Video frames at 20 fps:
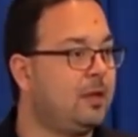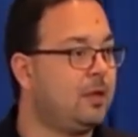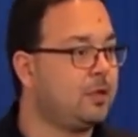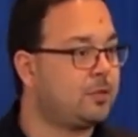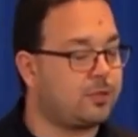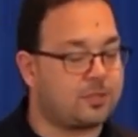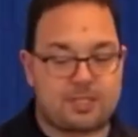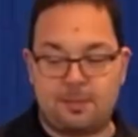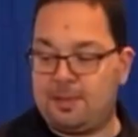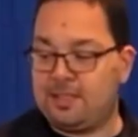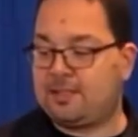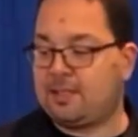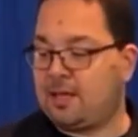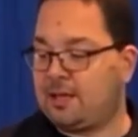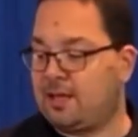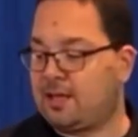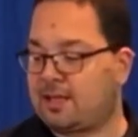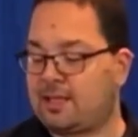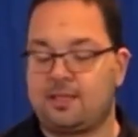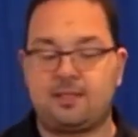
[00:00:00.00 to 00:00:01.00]
So this can be done
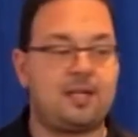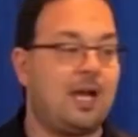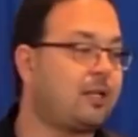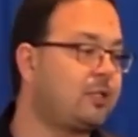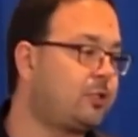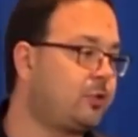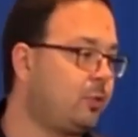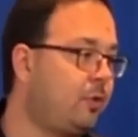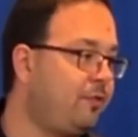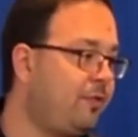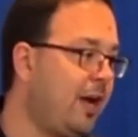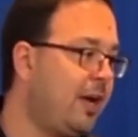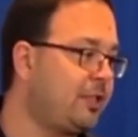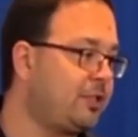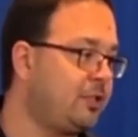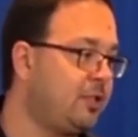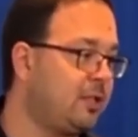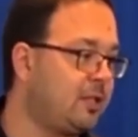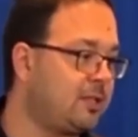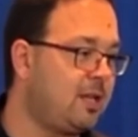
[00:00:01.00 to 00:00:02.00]
in a contextual
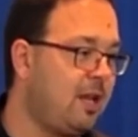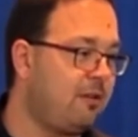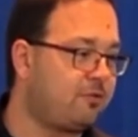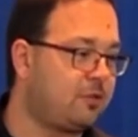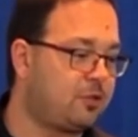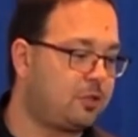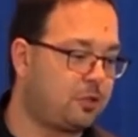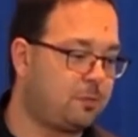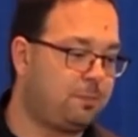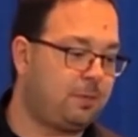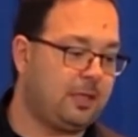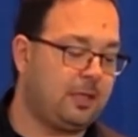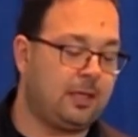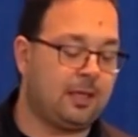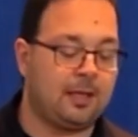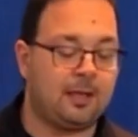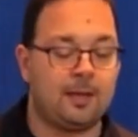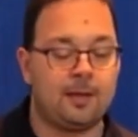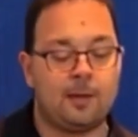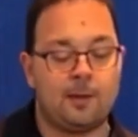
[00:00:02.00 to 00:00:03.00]
fashion. It have to just
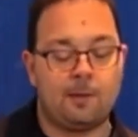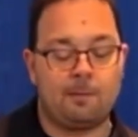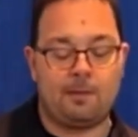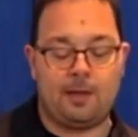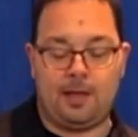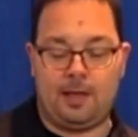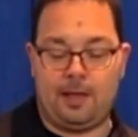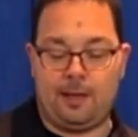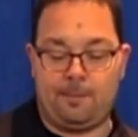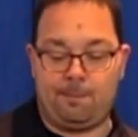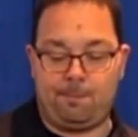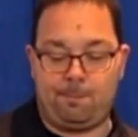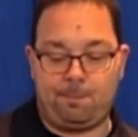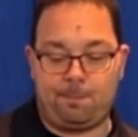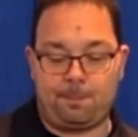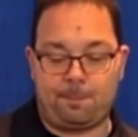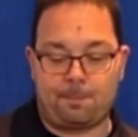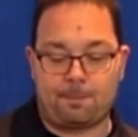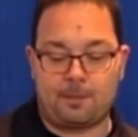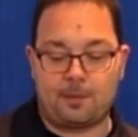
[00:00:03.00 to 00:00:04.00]
be a
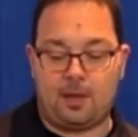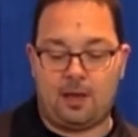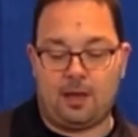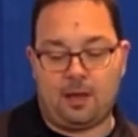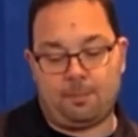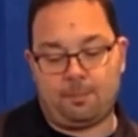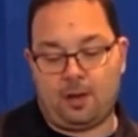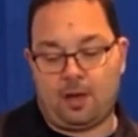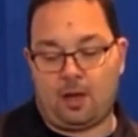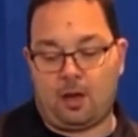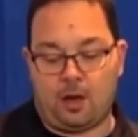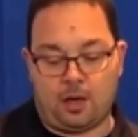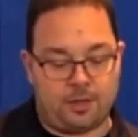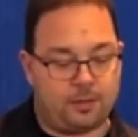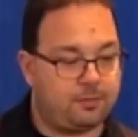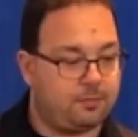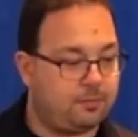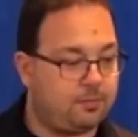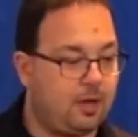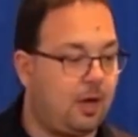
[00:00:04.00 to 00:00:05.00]

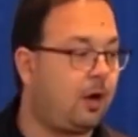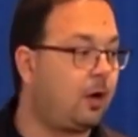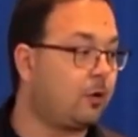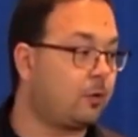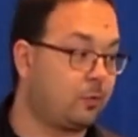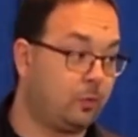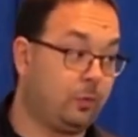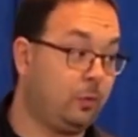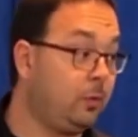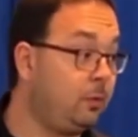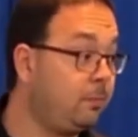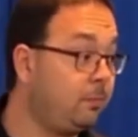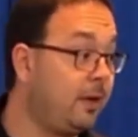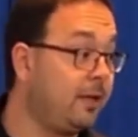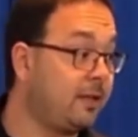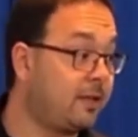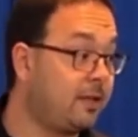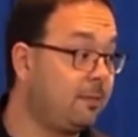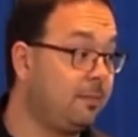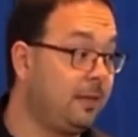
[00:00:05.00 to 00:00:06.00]
hard rule,
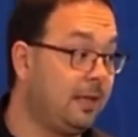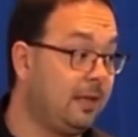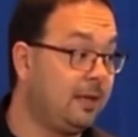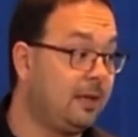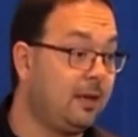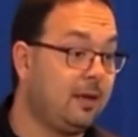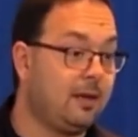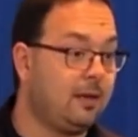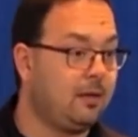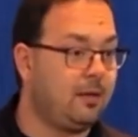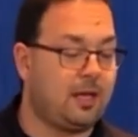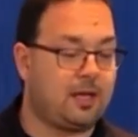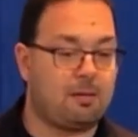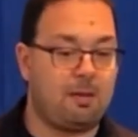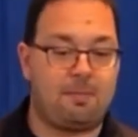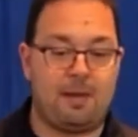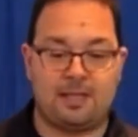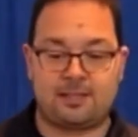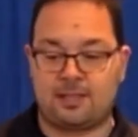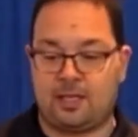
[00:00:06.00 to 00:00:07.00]
right? It can be
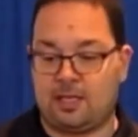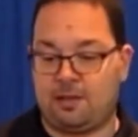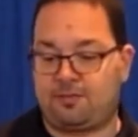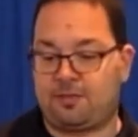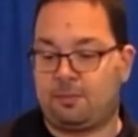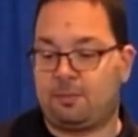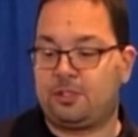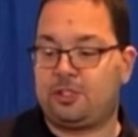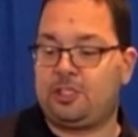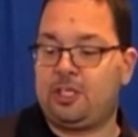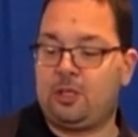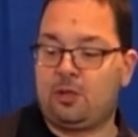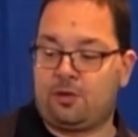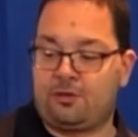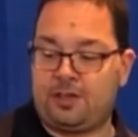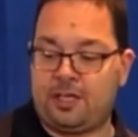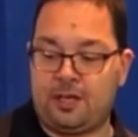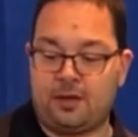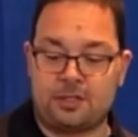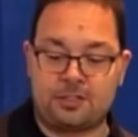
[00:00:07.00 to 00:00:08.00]
based on, if the machine
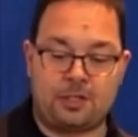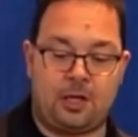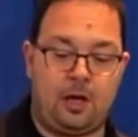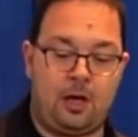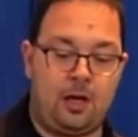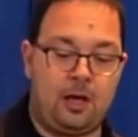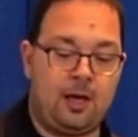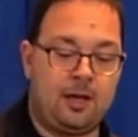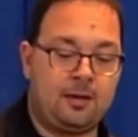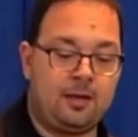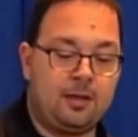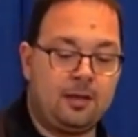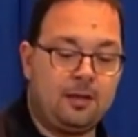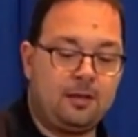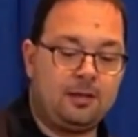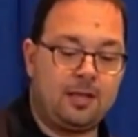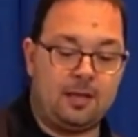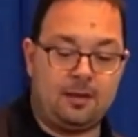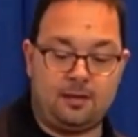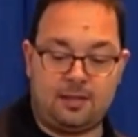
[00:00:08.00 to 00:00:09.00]
over here is on,
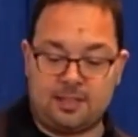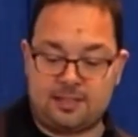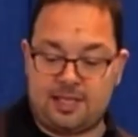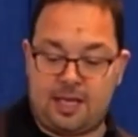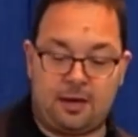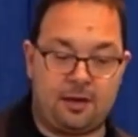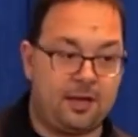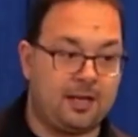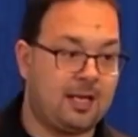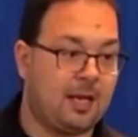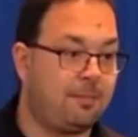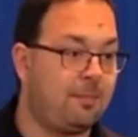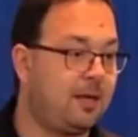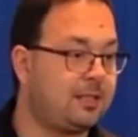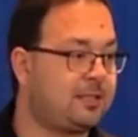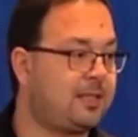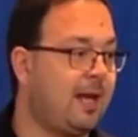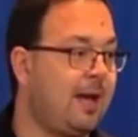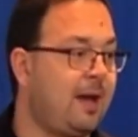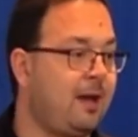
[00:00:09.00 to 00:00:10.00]
then this area
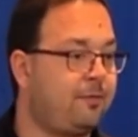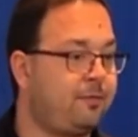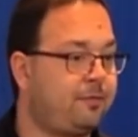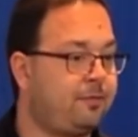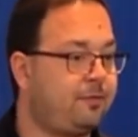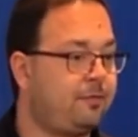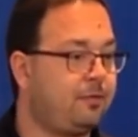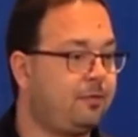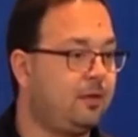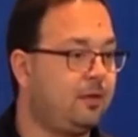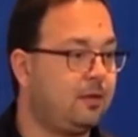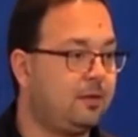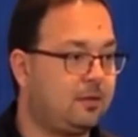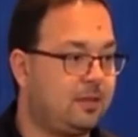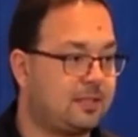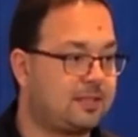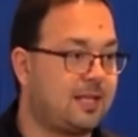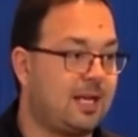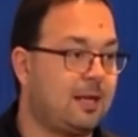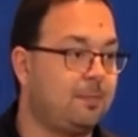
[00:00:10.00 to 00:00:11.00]
must have
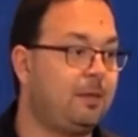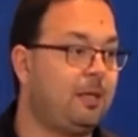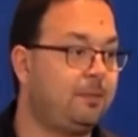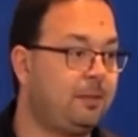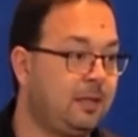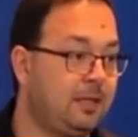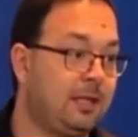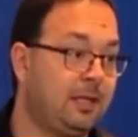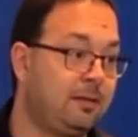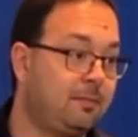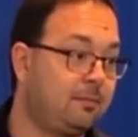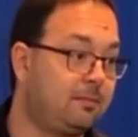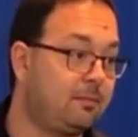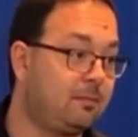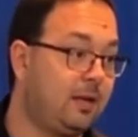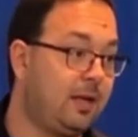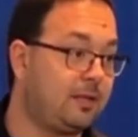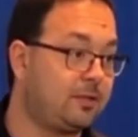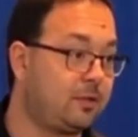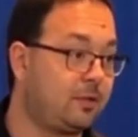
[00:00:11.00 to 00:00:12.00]
this kind of PPE,
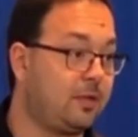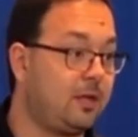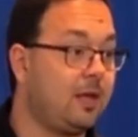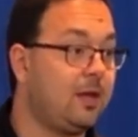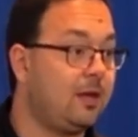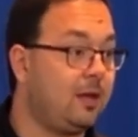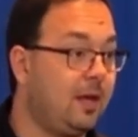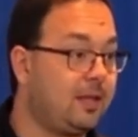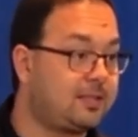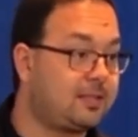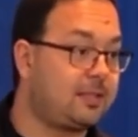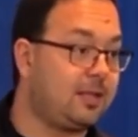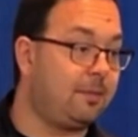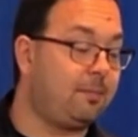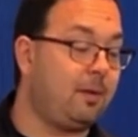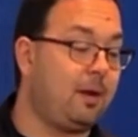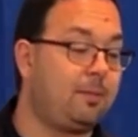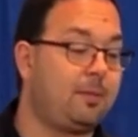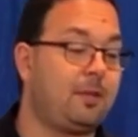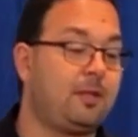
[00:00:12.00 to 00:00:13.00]
right? So it's the
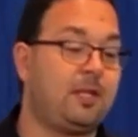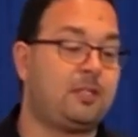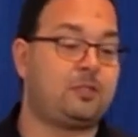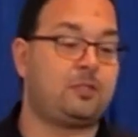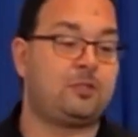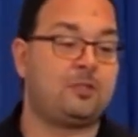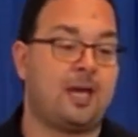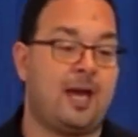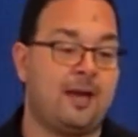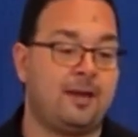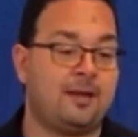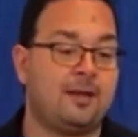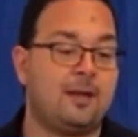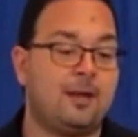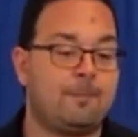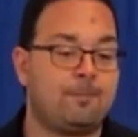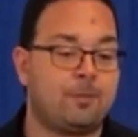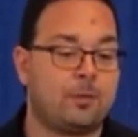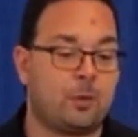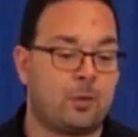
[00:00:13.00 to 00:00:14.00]
ability to do that
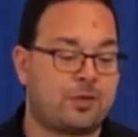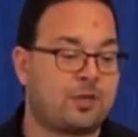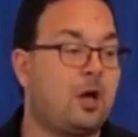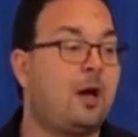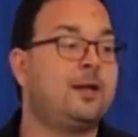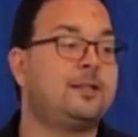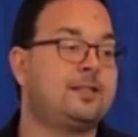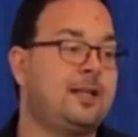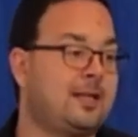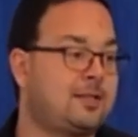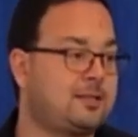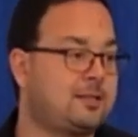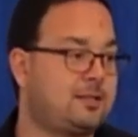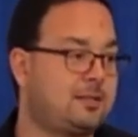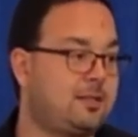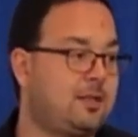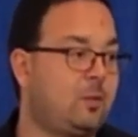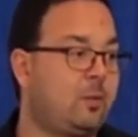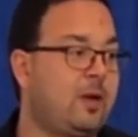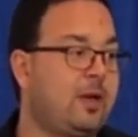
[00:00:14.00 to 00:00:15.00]
with
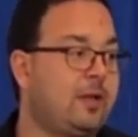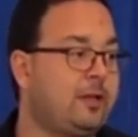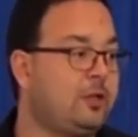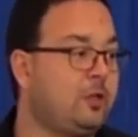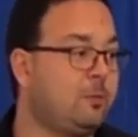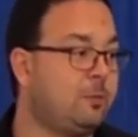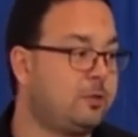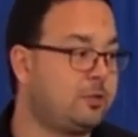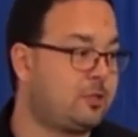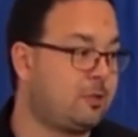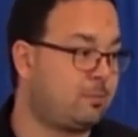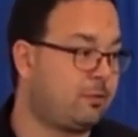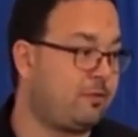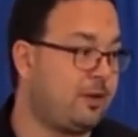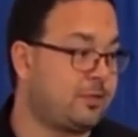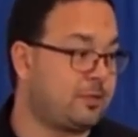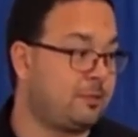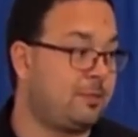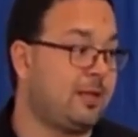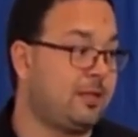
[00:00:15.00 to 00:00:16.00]
context, a way a human
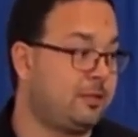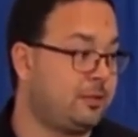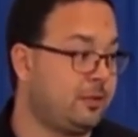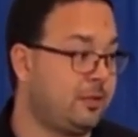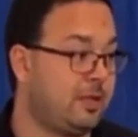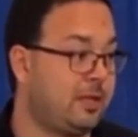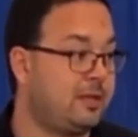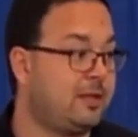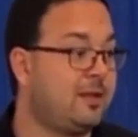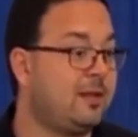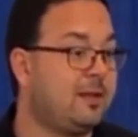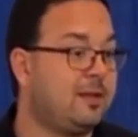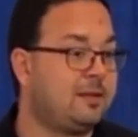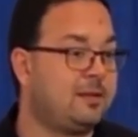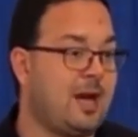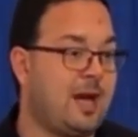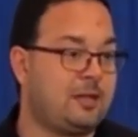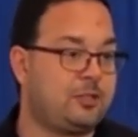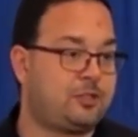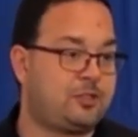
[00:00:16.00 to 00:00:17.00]
supervisor might do it,
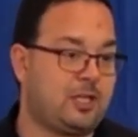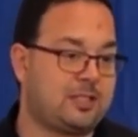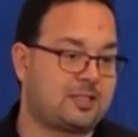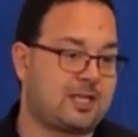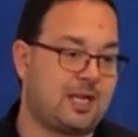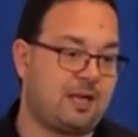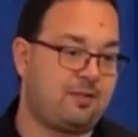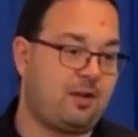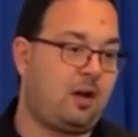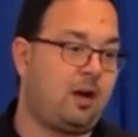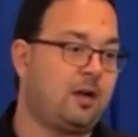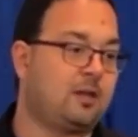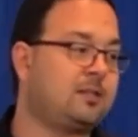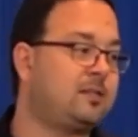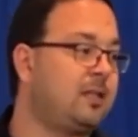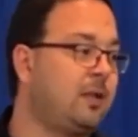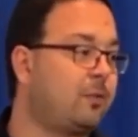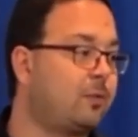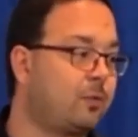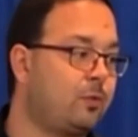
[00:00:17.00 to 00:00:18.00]
not just kind of a hard
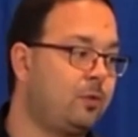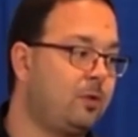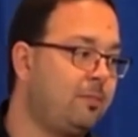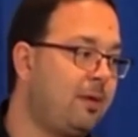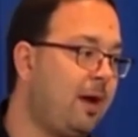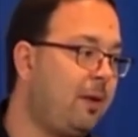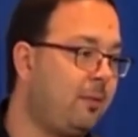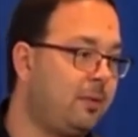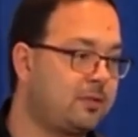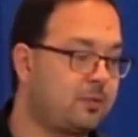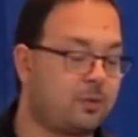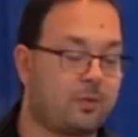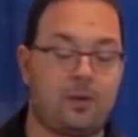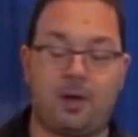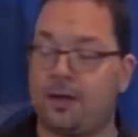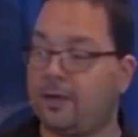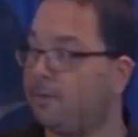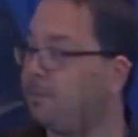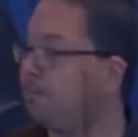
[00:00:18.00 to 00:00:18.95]
set rule about what's required.